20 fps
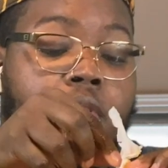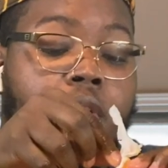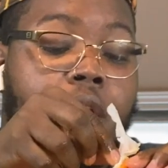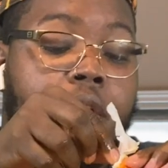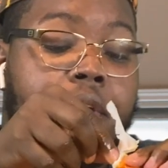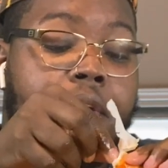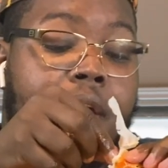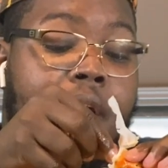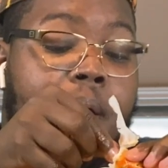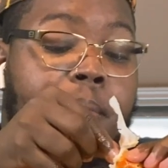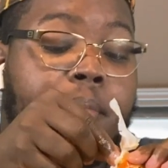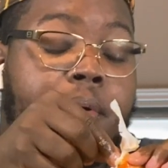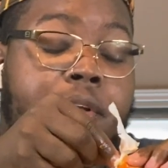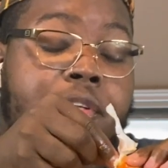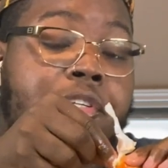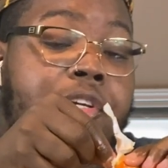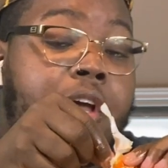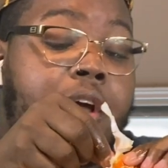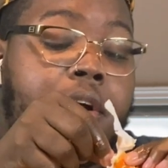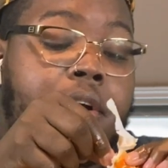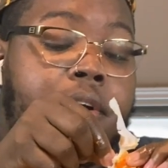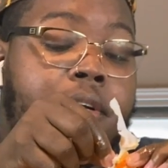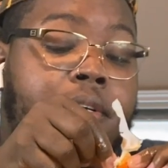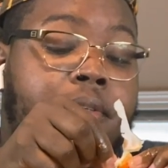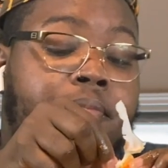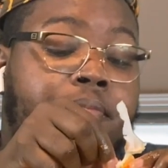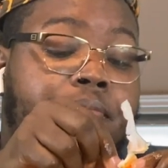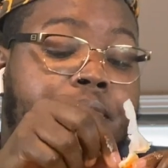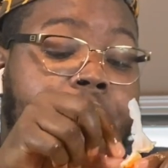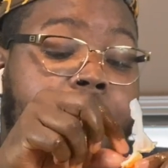Not much
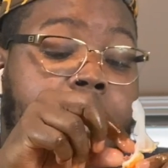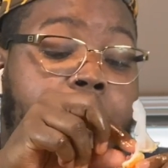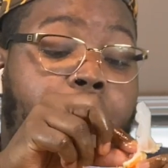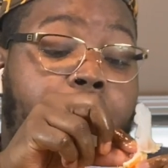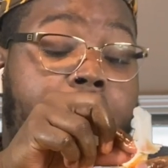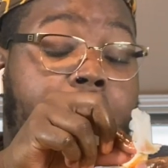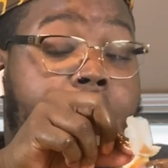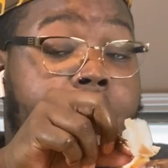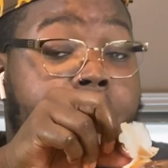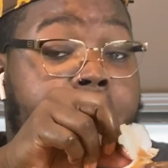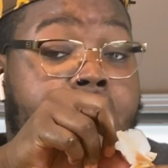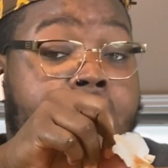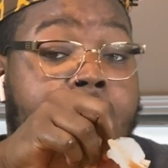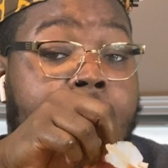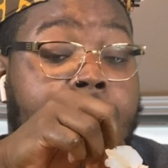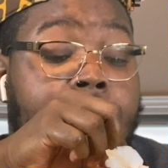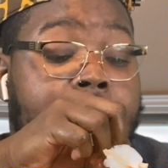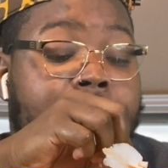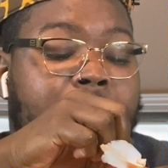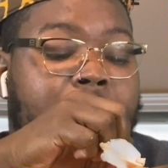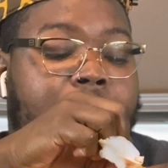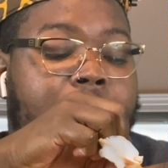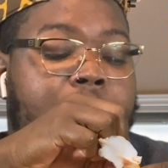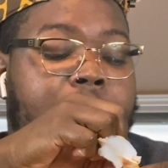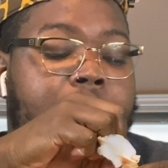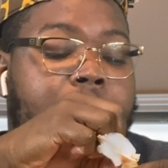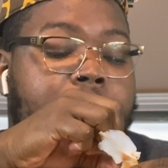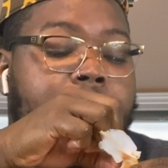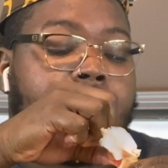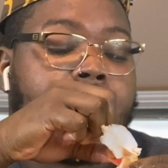younger than what his child is. I
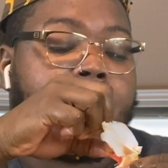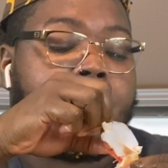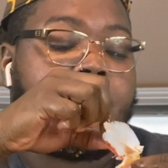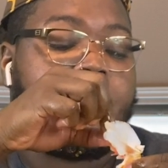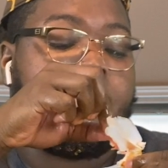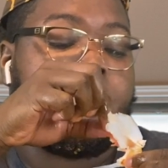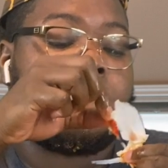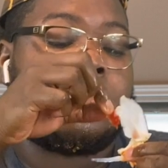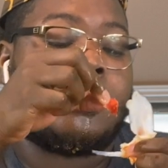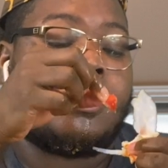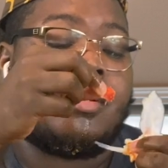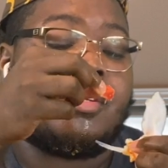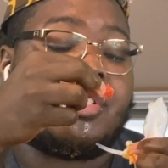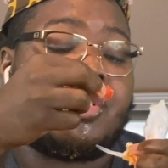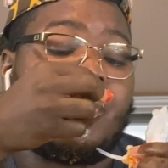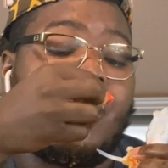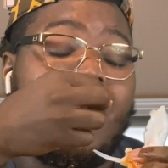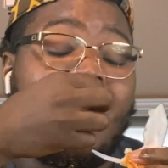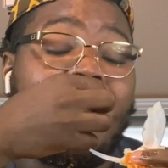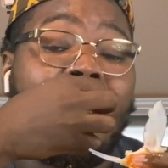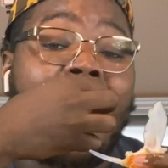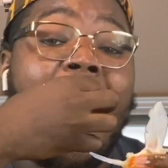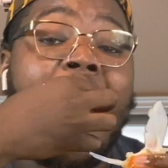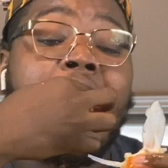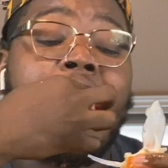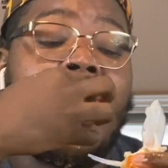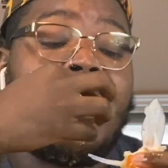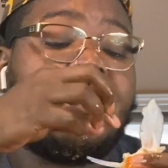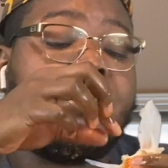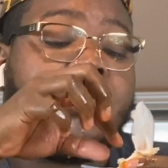think his son is 12.
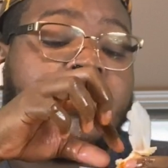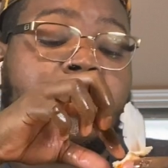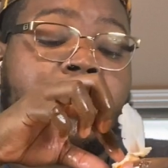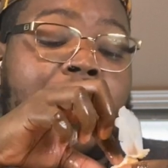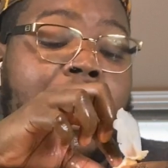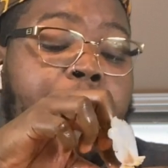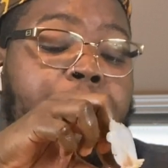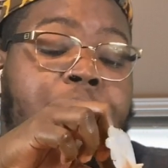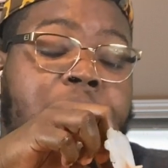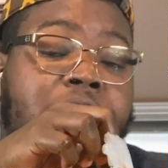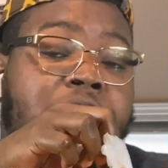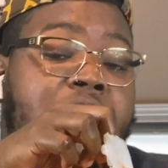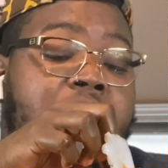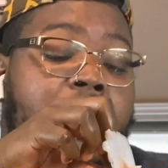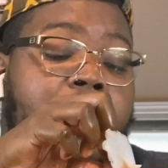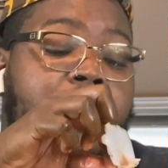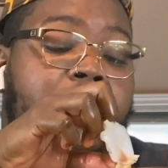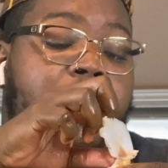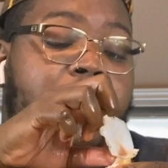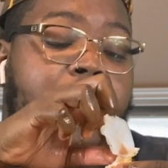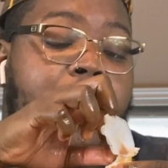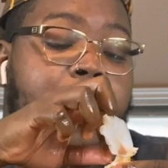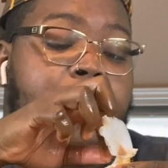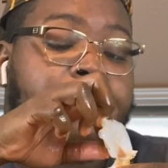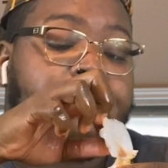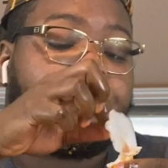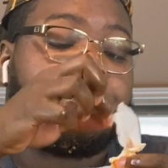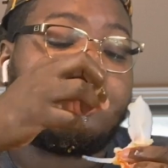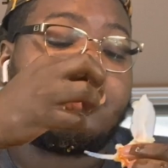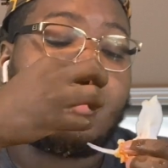Not much younger than
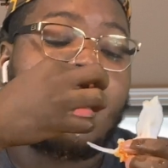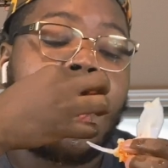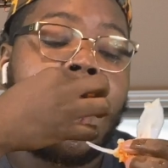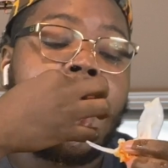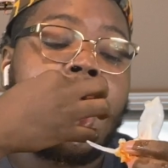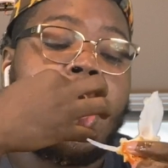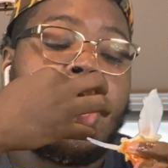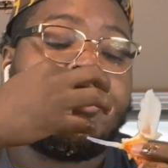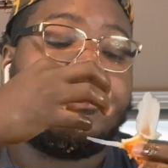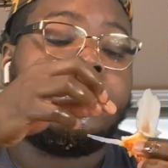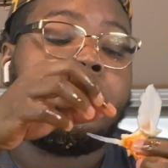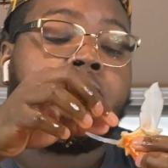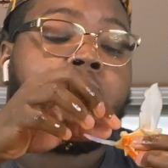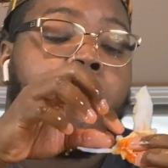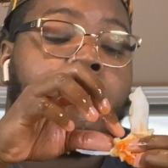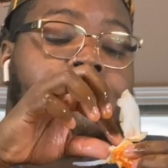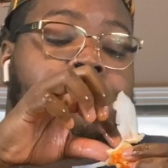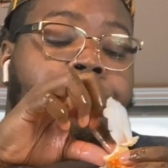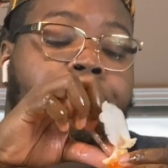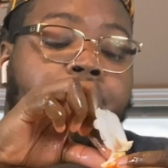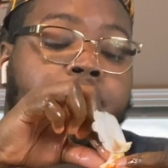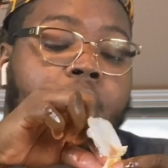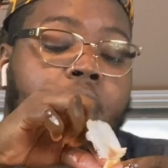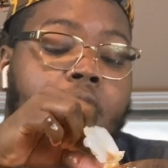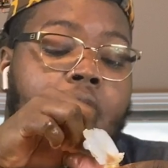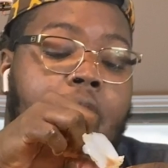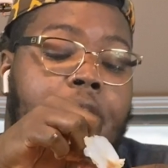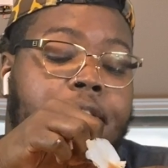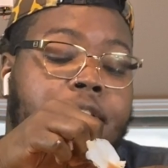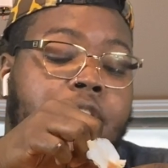that.
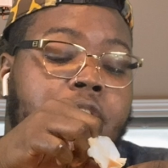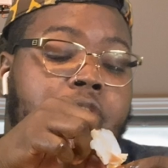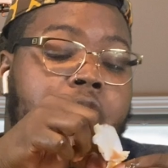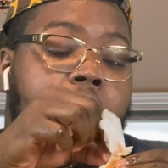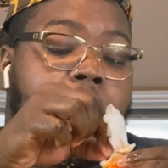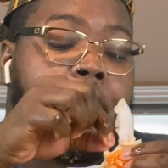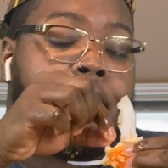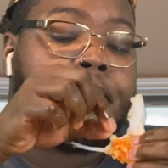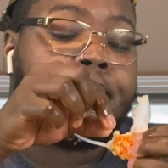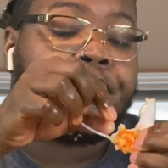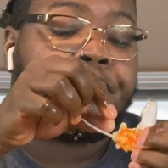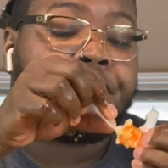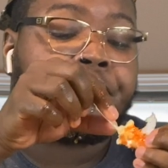And you know,